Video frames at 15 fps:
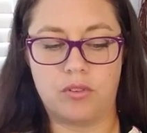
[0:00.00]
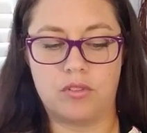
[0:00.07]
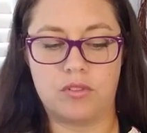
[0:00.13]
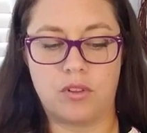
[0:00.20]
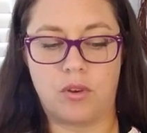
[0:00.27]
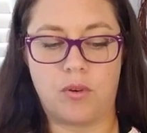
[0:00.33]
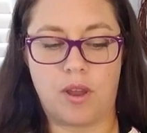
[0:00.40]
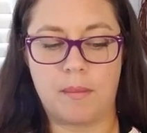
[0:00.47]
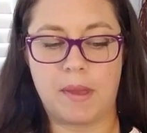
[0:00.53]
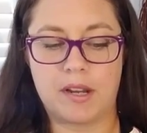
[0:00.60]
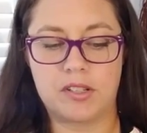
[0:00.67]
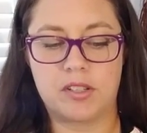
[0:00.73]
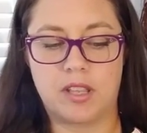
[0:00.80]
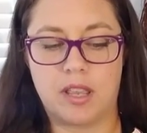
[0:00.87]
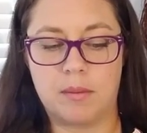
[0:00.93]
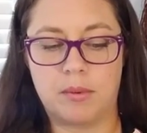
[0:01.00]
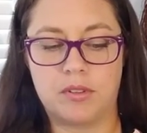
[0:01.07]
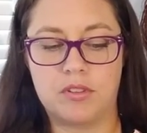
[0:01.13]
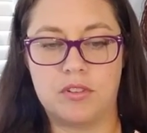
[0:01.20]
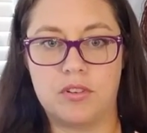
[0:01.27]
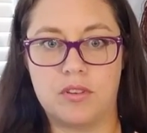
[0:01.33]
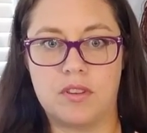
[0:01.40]
So I'm actually able to
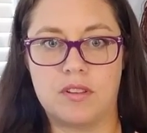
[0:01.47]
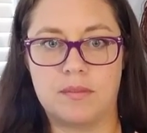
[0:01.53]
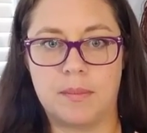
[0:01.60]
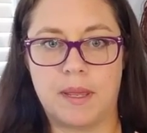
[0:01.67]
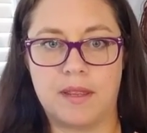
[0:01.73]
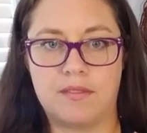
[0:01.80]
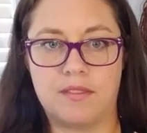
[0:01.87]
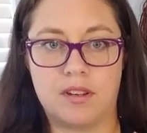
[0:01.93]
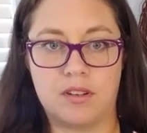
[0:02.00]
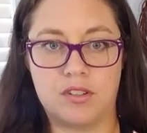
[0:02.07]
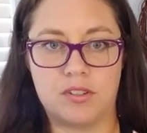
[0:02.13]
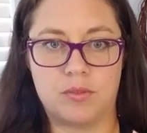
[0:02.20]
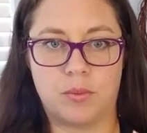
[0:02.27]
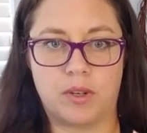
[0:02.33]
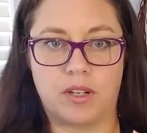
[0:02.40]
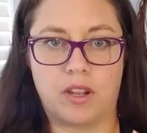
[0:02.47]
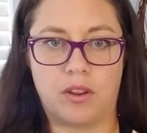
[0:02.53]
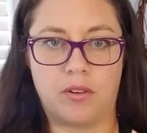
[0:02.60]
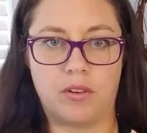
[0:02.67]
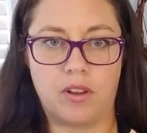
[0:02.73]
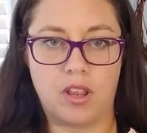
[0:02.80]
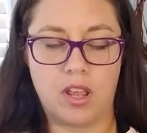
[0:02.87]
do this paint in just one coat.
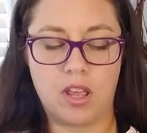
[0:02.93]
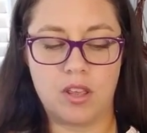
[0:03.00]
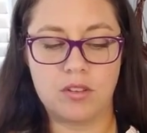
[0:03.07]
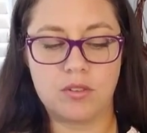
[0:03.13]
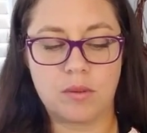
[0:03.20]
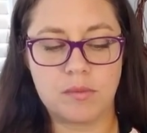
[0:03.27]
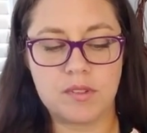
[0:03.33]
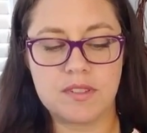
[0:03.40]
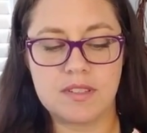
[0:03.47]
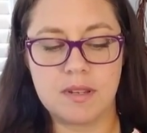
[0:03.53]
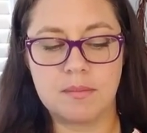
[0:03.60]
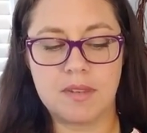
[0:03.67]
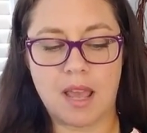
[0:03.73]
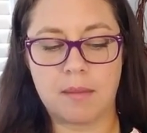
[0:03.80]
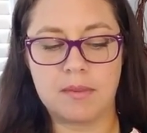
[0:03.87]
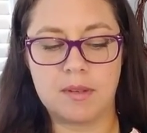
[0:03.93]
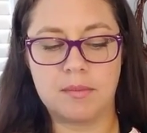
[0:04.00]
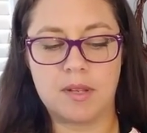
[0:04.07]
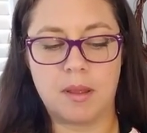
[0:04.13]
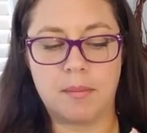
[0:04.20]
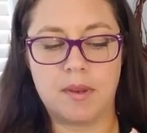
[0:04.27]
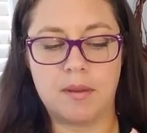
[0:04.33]
So I'm just dib dab dib
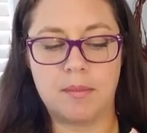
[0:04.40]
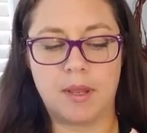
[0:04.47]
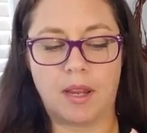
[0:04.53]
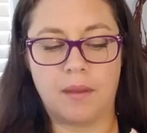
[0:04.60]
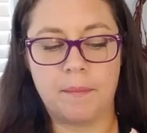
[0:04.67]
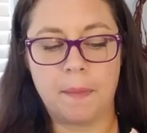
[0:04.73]
dab dibbing.